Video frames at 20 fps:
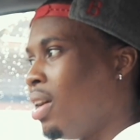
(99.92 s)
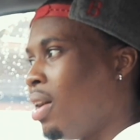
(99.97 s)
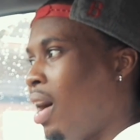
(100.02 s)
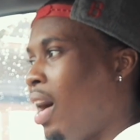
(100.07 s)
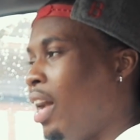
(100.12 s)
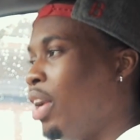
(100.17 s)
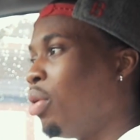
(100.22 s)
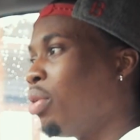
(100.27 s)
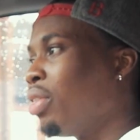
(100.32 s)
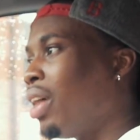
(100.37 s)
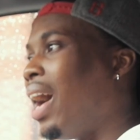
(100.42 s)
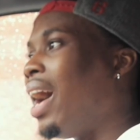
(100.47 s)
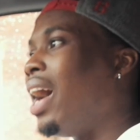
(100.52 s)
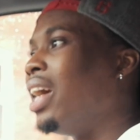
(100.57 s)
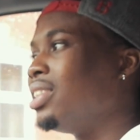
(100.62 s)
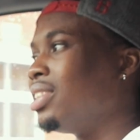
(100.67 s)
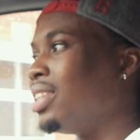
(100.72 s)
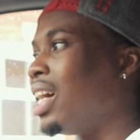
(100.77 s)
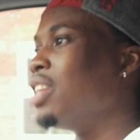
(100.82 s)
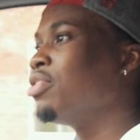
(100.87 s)
I know the
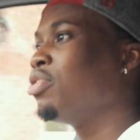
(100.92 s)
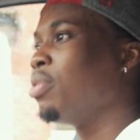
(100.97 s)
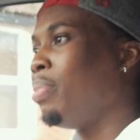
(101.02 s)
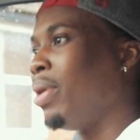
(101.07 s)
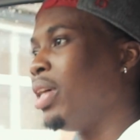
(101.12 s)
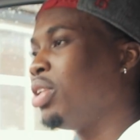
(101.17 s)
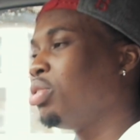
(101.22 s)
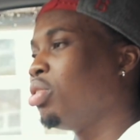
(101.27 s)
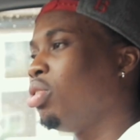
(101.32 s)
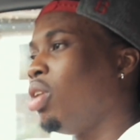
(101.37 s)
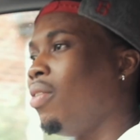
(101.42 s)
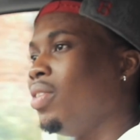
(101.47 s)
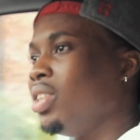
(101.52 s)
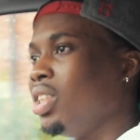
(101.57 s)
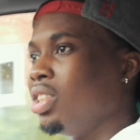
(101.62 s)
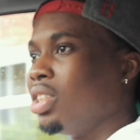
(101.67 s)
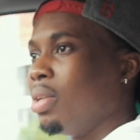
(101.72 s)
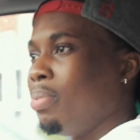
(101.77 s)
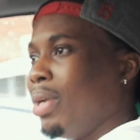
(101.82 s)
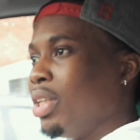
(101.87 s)
I stands for petrol,
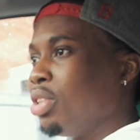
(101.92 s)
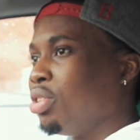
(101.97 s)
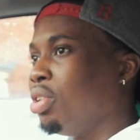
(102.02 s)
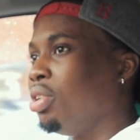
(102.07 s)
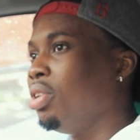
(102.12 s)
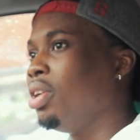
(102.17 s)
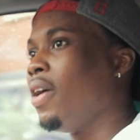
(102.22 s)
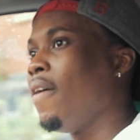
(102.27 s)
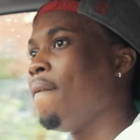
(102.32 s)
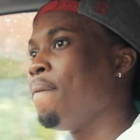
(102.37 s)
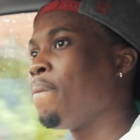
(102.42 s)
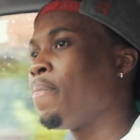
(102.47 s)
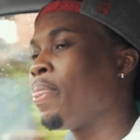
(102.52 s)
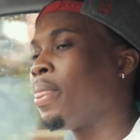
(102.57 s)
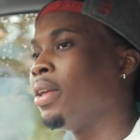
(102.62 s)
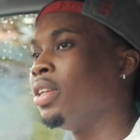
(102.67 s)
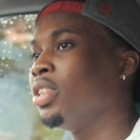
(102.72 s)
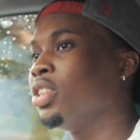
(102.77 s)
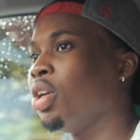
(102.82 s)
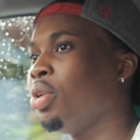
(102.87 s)
obviously it's the petrol.
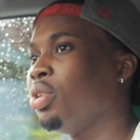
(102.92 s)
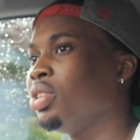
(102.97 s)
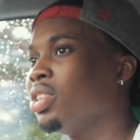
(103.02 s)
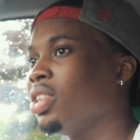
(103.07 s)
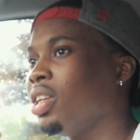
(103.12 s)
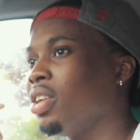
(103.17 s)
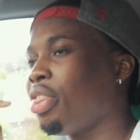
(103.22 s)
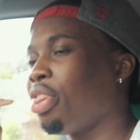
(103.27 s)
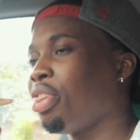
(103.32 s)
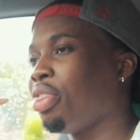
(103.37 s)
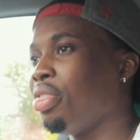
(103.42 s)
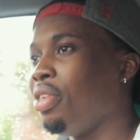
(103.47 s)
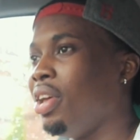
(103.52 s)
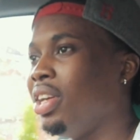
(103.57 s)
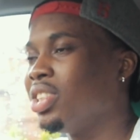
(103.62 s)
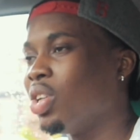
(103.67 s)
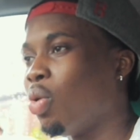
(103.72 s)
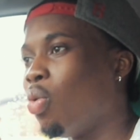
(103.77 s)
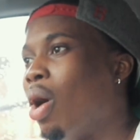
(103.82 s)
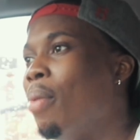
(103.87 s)
So it's a
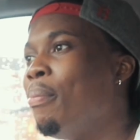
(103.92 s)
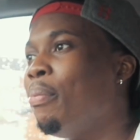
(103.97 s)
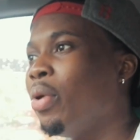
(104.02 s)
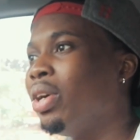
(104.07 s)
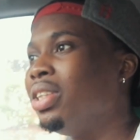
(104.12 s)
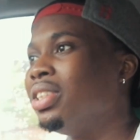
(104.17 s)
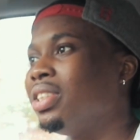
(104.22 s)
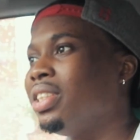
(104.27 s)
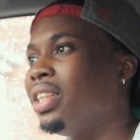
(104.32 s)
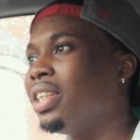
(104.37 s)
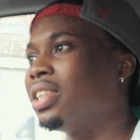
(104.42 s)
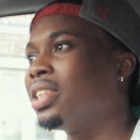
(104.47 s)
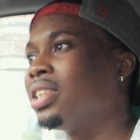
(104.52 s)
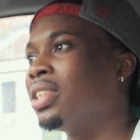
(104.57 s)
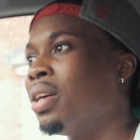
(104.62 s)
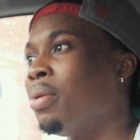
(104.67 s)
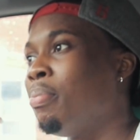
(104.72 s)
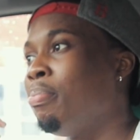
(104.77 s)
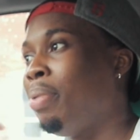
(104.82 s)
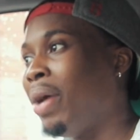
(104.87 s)
1.6
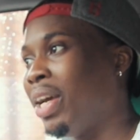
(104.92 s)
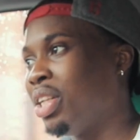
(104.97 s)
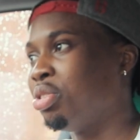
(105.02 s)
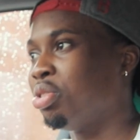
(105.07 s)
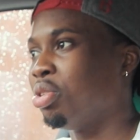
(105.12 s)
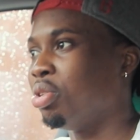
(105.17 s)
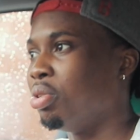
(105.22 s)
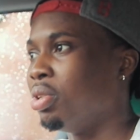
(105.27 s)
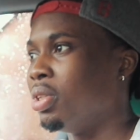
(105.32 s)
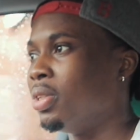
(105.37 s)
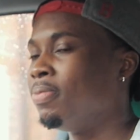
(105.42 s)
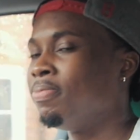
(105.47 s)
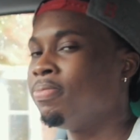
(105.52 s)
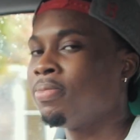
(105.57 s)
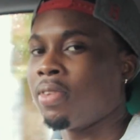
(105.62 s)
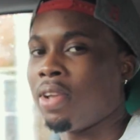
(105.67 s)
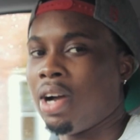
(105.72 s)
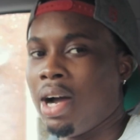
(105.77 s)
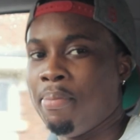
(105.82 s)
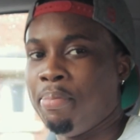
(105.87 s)
petrol,
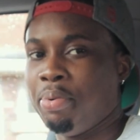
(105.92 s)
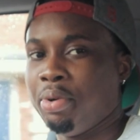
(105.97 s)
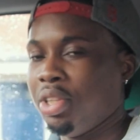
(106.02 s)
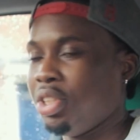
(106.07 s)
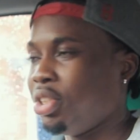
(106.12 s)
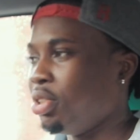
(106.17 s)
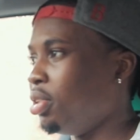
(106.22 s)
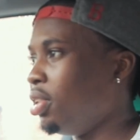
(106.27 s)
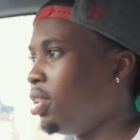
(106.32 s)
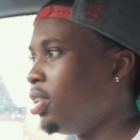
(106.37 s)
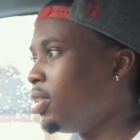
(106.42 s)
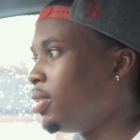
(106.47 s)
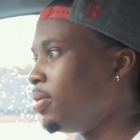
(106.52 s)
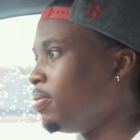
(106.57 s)
I'm pretty sure.